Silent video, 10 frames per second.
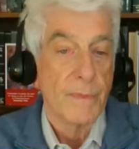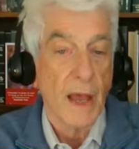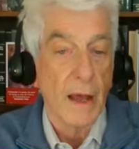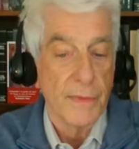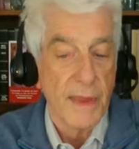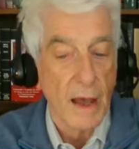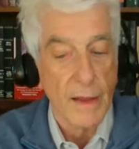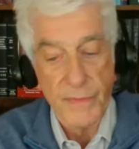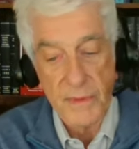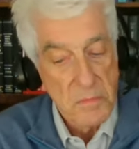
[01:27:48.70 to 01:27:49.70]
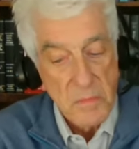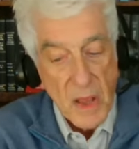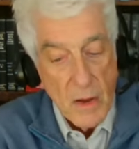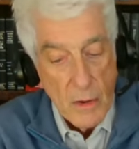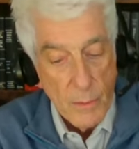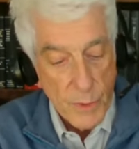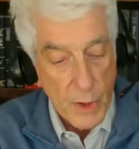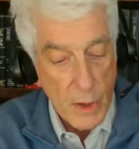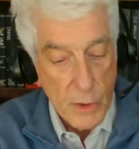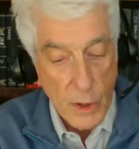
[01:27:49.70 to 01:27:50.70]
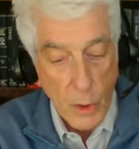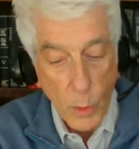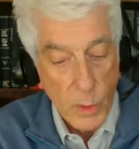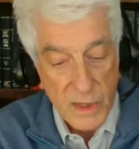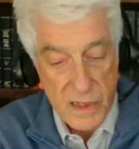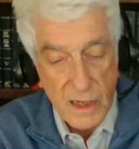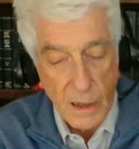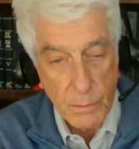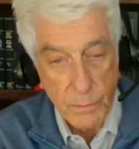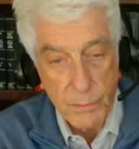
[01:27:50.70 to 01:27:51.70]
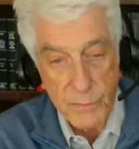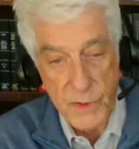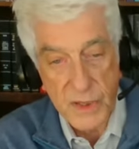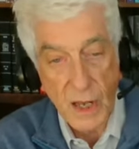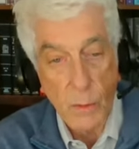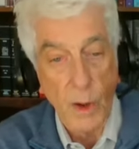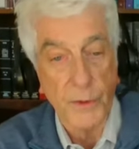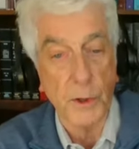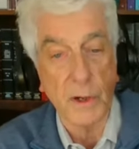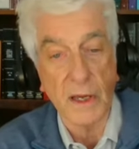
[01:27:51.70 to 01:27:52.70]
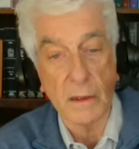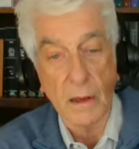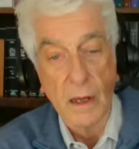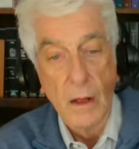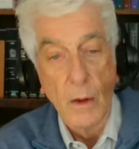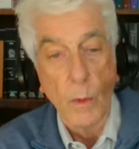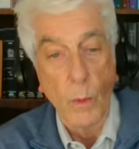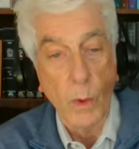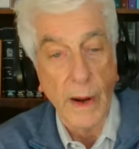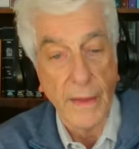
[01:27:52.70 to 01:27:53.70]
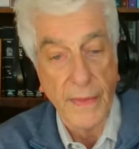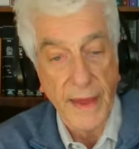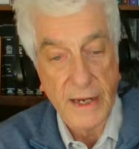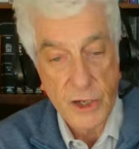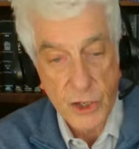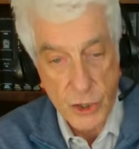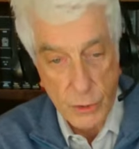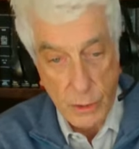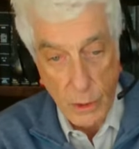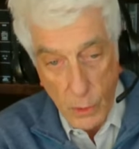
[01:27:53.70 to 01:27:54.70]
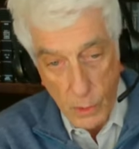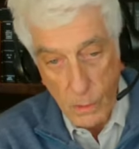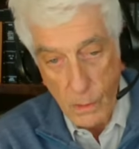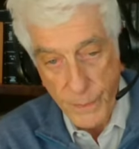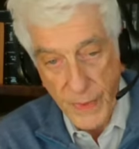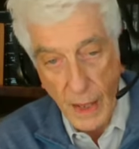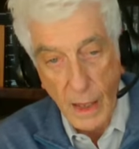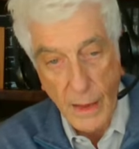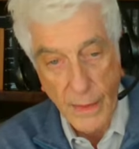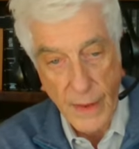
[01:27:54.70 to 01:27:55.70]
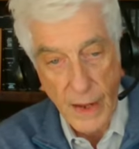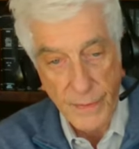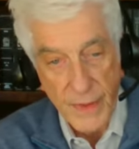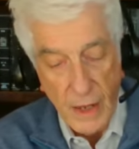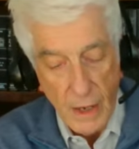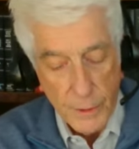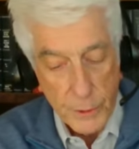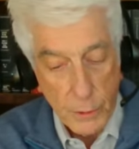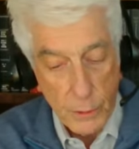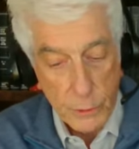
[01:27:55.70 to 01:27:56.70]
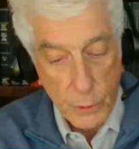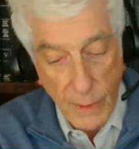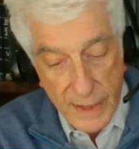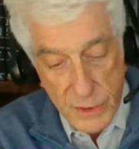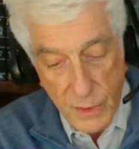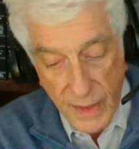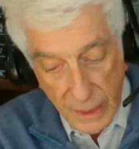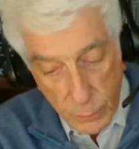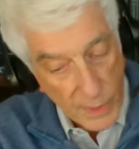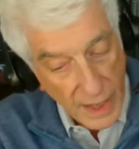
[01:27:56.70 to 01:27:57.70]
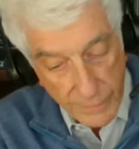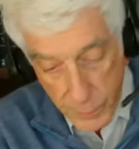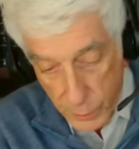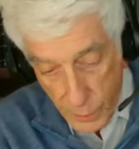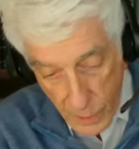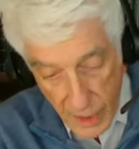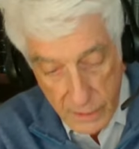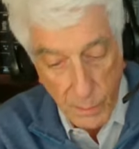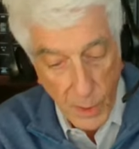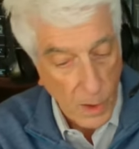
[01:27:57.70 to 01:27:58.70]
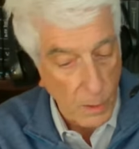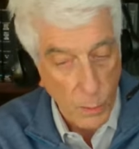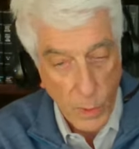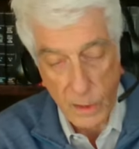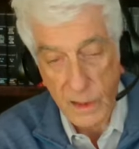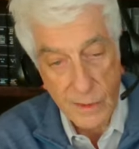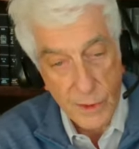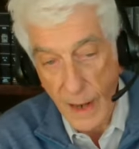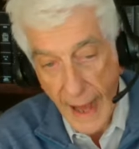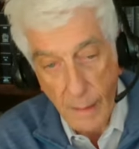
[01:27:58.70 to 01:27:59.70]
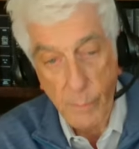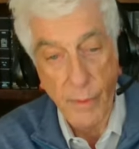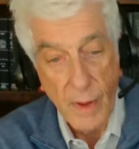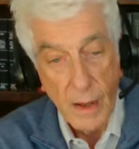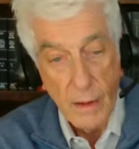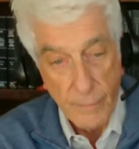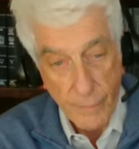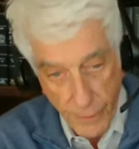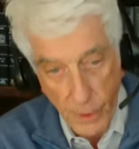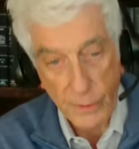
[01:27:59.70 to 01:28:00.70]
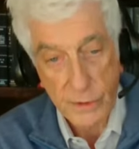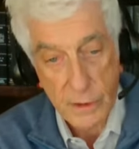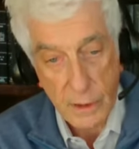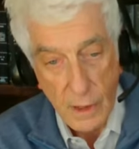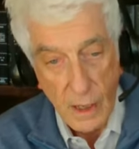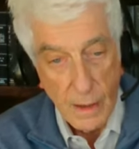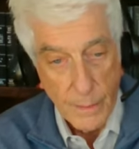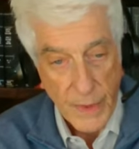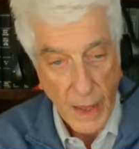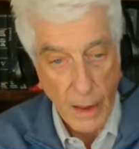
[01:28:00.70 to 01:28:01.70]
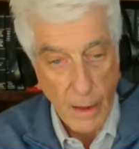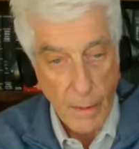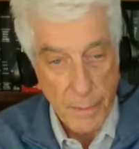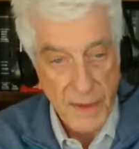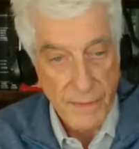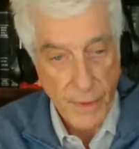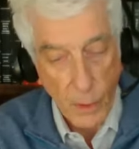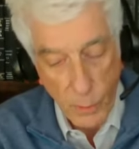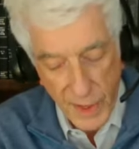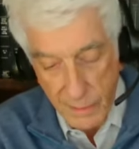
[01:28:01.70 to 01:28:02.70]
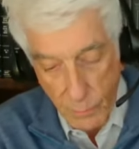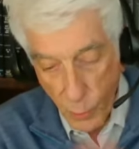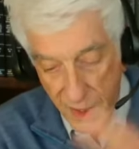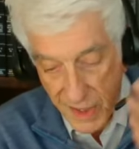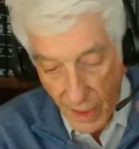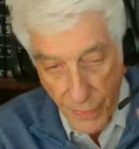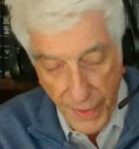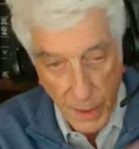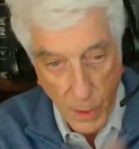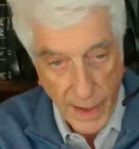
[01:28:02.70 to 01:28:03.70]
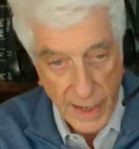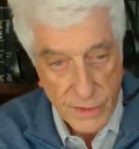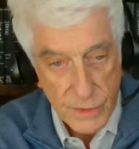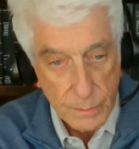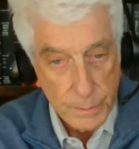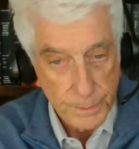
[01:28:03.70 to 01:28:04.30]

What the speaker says: And we're still wondering where that should go. And to answer that, we have to do a lot more work in the lab first before we can theorize.